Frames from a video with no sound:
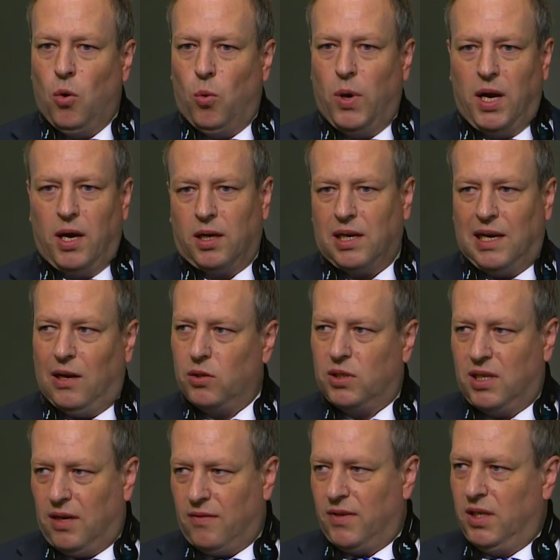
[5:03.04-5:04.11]
where cloud
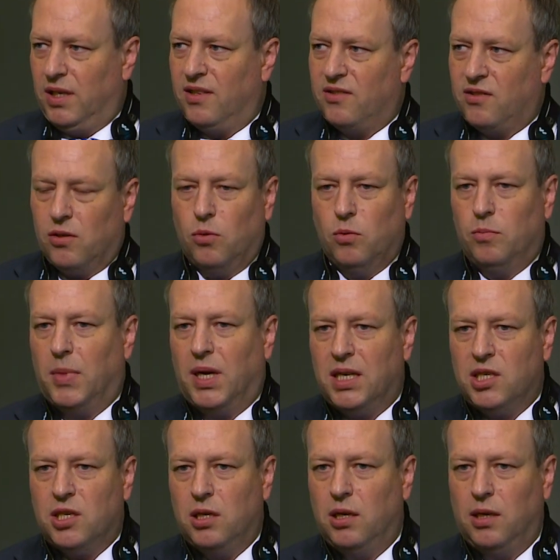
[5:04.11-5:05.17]
cover is so
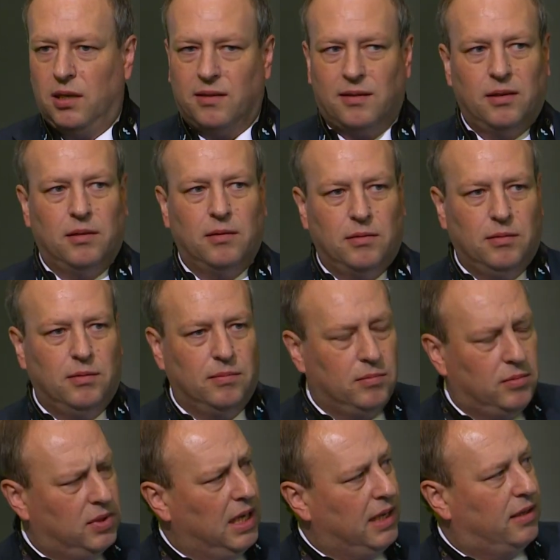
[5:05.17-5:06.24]
much
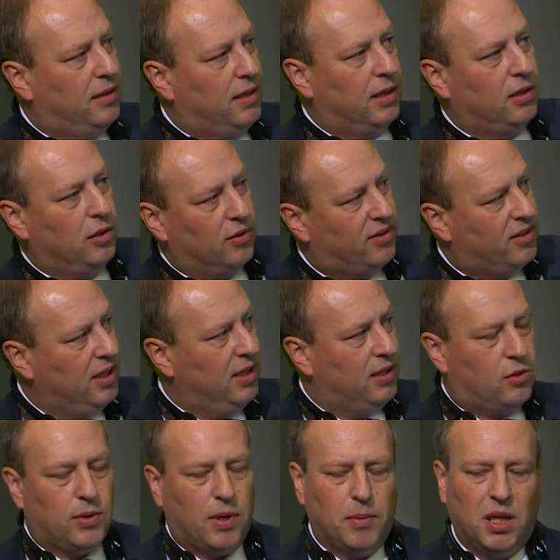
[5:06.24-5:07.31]
that you're still in
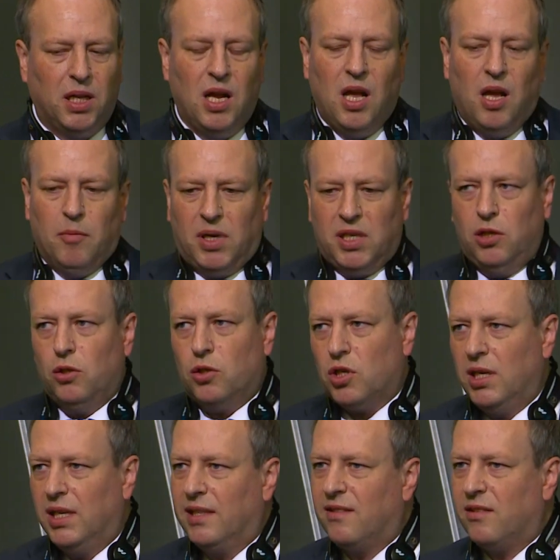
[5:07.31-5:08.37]
trouble, but
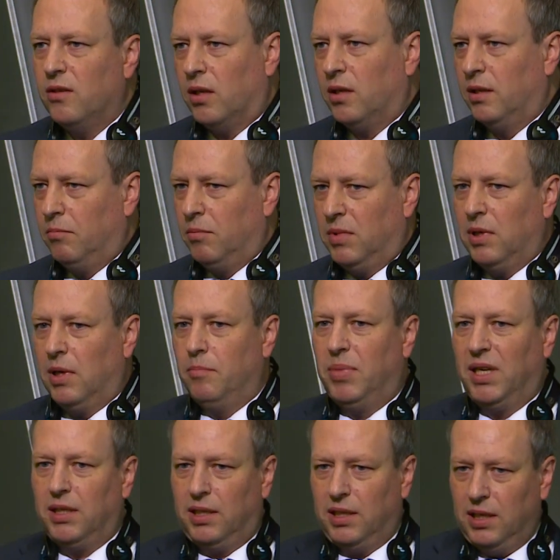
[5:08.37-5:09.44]
usually it's not a
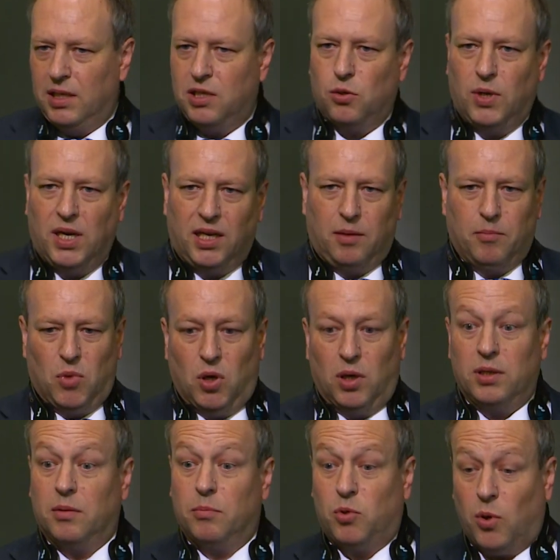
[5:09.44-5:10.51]
big issue anymore.
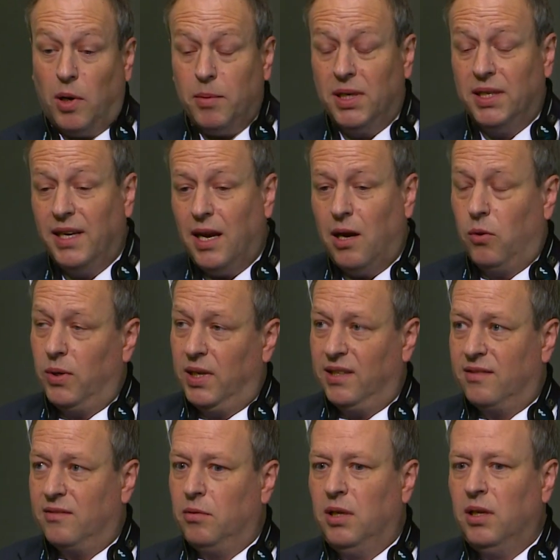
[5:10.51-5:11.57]
The trouble now
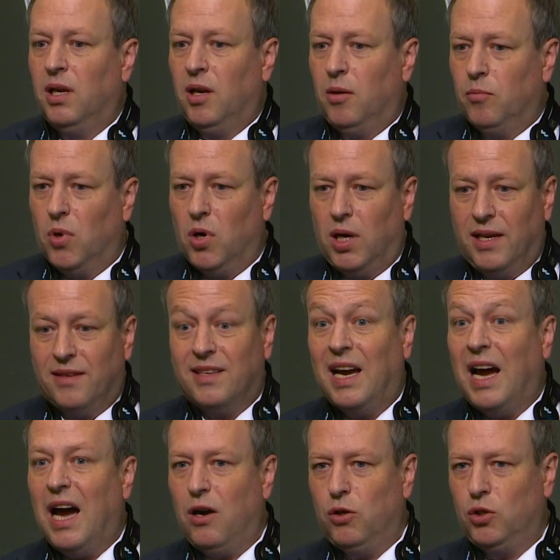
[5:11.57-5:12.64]
is more or less
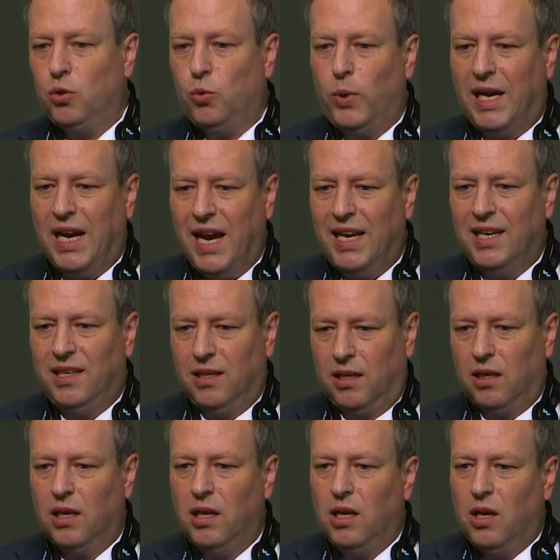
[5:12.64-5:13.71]
how do we
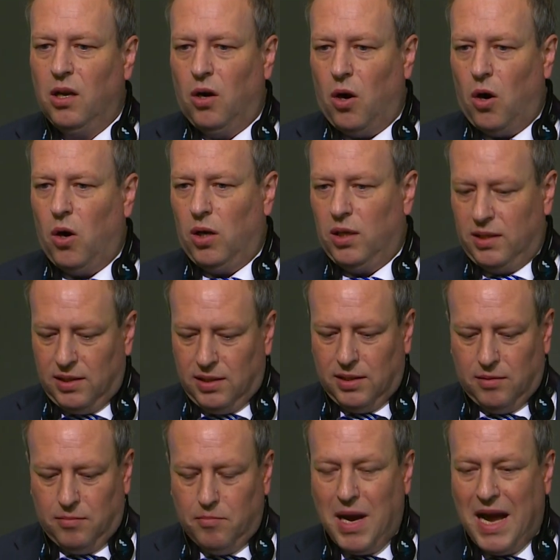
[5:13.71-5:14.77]
handle all
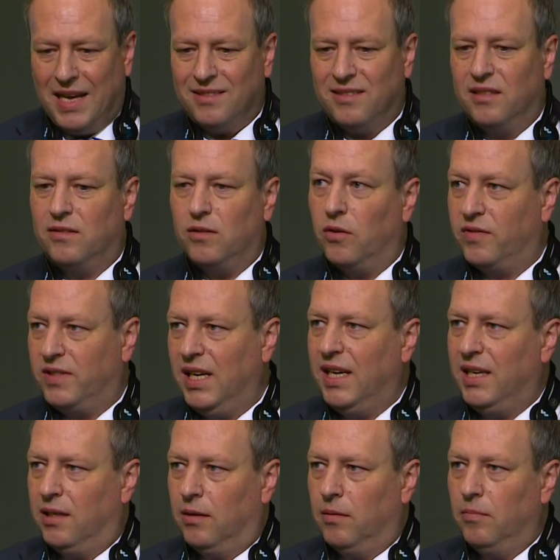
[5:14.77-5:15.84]
the masses of
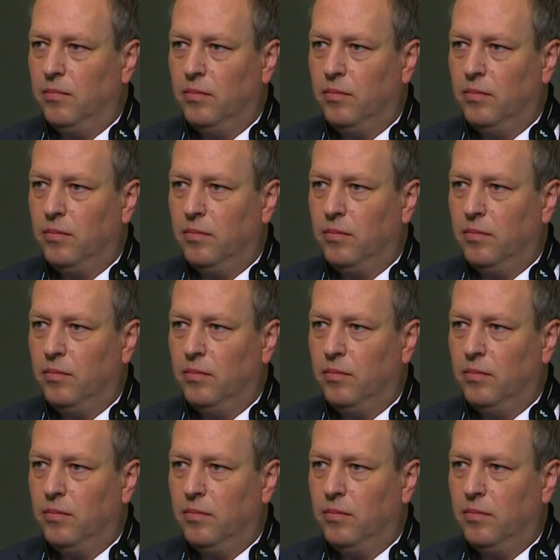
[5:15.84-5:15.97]
data?